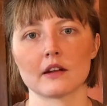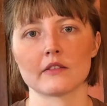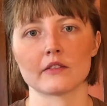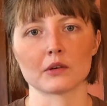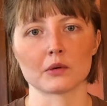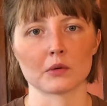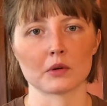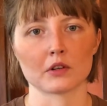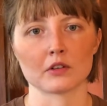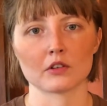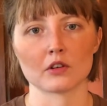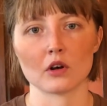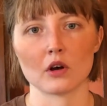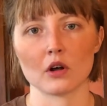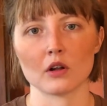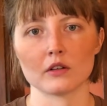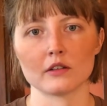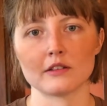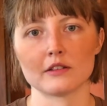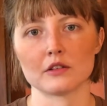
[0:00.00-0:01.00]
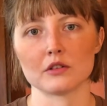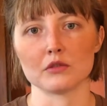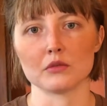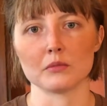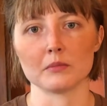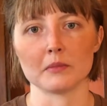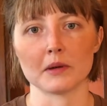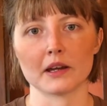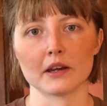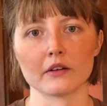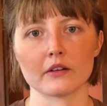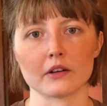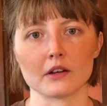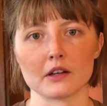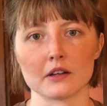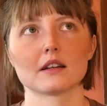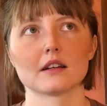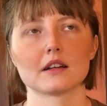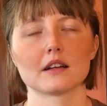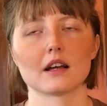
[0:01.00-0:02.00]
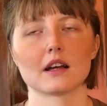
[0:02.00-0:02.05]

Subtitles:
everyone is called to marry.